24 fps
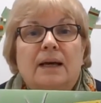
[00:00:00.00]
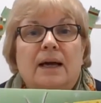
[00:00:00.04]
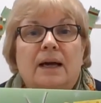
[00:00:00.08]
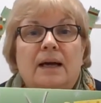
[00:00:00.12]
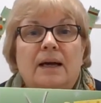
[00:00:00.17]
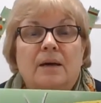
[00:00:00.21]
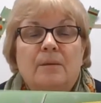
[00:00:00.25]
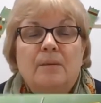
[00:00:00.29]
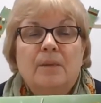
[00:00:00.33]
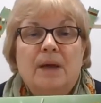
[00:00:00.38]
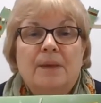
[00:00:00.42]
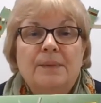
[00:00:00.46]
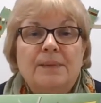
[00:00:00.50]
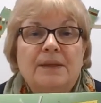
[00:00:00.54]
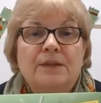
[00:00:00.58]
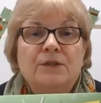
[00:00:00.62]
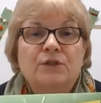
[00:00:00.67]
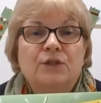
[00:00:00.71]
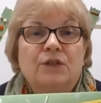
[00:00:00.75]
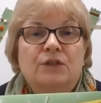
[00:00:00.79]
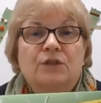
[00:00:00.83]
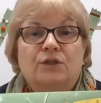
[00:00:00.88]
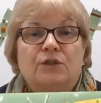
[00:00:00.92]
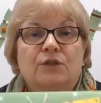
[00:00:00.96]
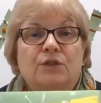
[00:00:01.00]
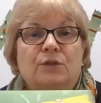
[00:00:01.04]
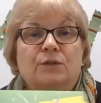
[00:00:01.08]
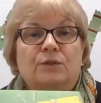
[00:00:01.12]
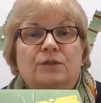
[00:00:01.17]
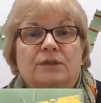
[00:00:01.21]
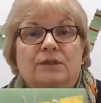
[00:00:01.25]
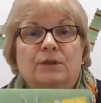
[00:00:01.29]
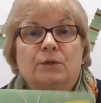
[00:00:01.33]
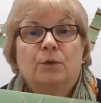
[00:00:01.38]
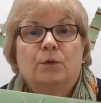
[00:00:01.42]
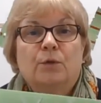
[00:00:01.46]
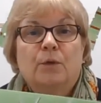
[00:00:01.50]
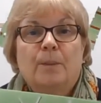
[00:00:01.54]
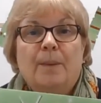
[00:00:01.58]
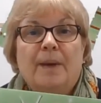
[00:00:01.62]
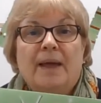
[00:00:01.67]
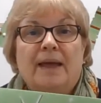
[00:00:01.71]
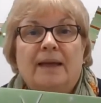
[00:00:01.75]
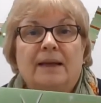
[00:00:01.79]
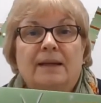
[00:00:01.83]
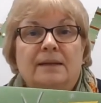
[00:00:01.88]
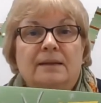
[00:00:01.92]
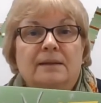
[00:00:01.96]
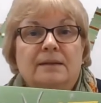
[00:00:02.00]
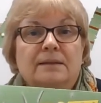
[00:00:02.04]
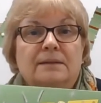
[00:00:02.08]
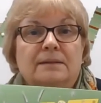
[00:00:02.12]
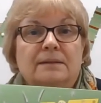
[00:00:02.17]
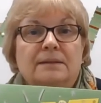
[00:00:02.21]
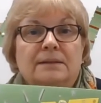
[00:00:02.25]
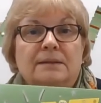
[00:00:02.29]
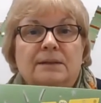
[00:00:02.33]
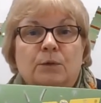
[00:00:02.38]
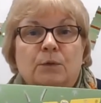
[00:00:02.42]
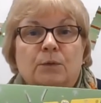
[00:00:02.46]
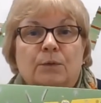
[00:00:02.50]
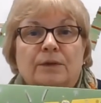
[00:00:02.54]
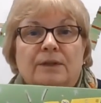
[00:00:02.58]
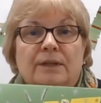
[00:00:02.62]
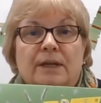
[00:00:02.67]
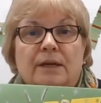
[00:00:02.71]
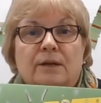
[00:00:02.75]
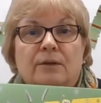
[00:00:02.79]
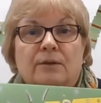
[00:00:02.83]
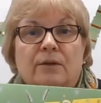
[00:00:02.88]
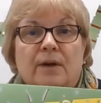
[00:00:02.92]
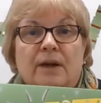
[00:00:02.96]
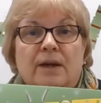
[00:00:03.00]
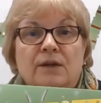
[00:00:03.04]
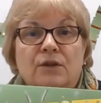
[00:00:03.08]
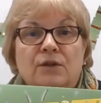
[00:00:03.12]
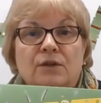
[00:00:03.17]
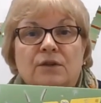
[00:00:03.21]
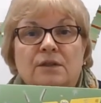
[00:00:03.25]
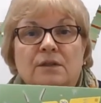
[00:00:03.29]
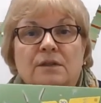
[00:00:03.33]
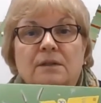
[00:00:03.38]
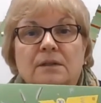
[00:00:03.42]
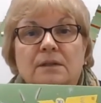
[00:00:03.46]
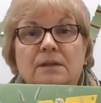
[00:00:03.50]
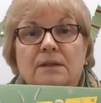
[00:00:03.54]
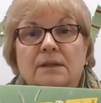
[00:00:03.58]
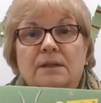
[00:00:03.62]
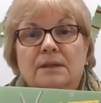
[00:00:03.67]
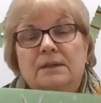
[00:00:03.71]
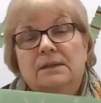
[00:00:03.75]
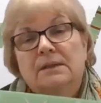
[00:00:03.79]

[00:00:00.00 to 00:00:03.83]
and then just used silver pen and silver decoration